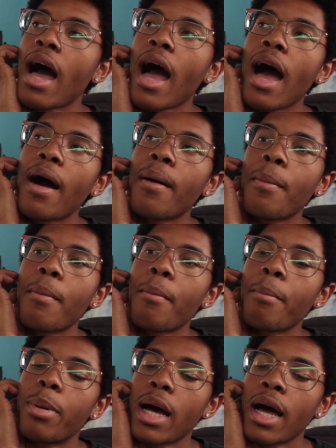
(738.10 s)

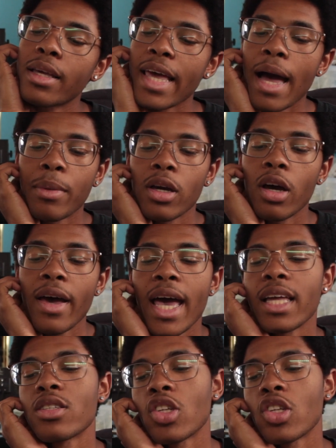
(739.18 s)
But yeah, I'm gonna go ahead,